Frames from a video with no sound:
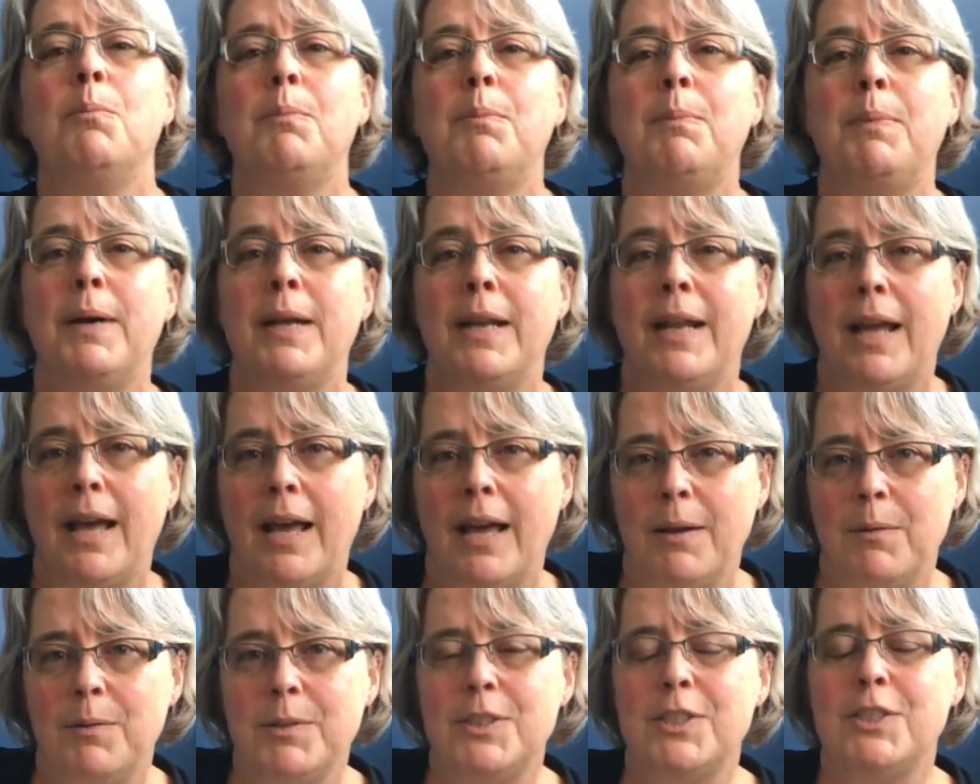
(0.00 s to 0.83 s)
but
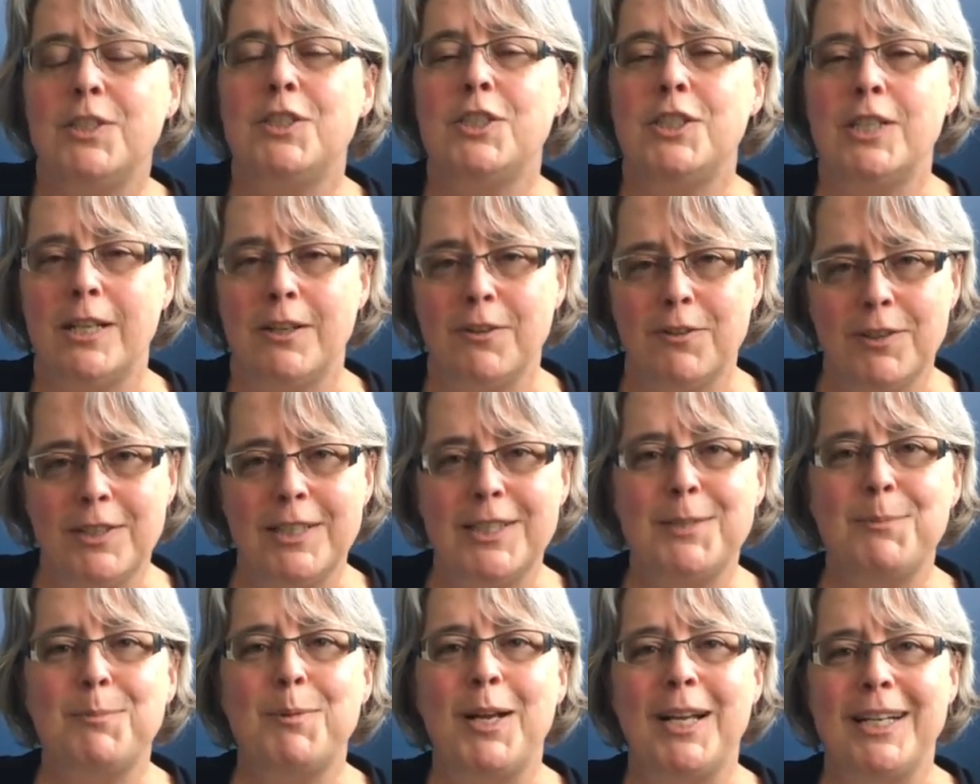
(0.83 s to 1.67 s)
I was a
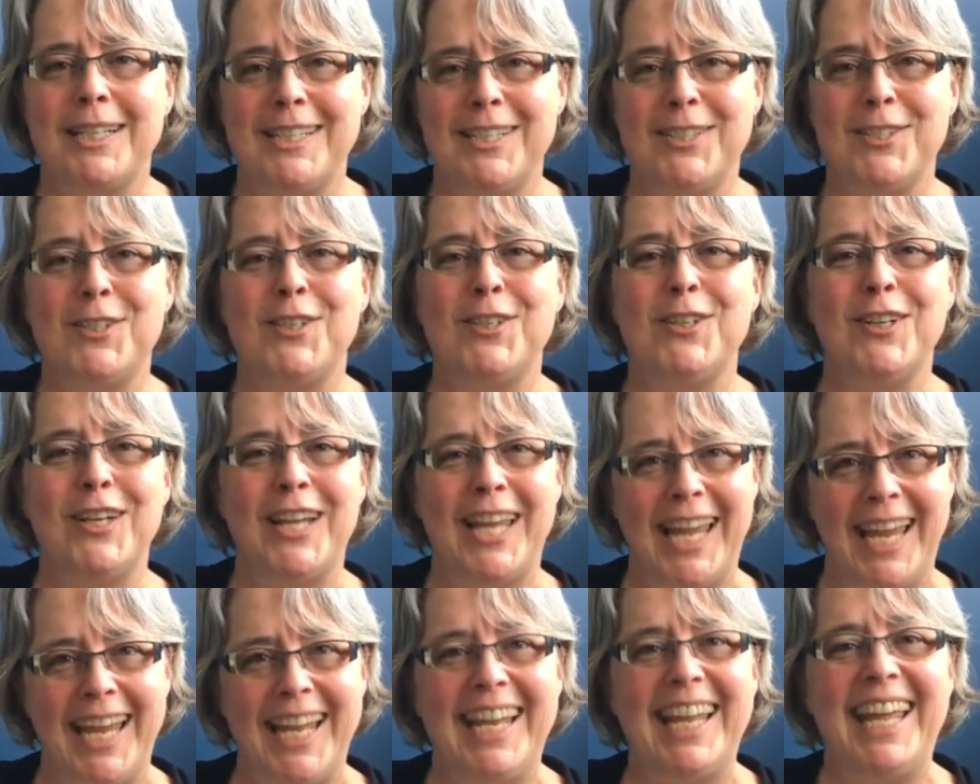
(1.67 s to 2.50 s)
generalist practitioner
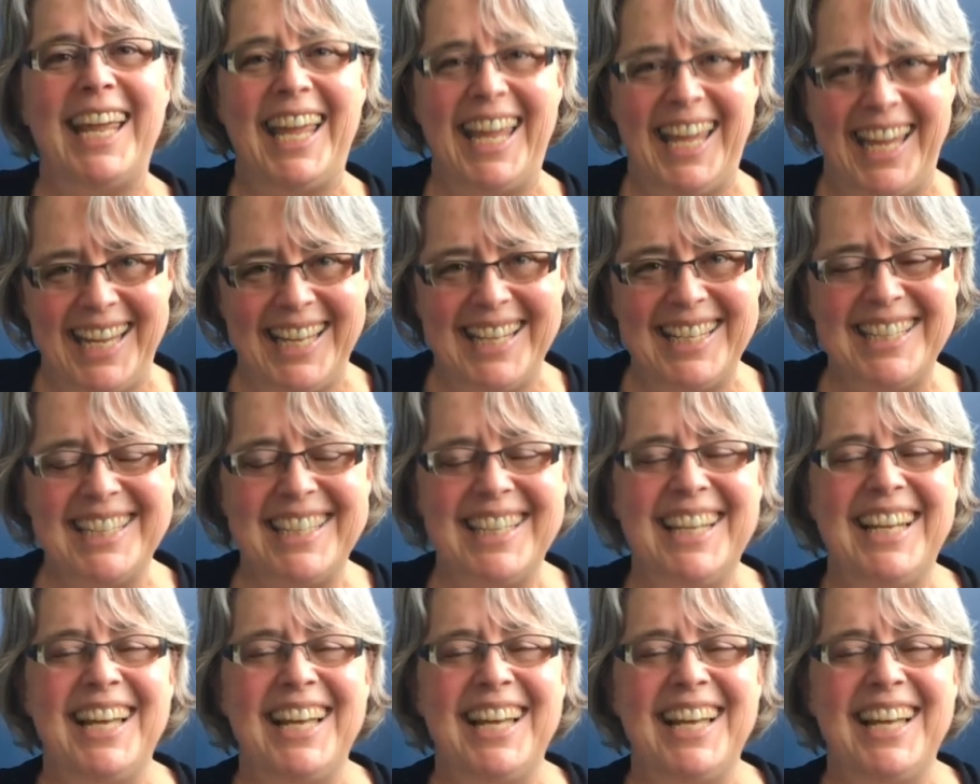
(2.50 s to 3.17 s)
K-8.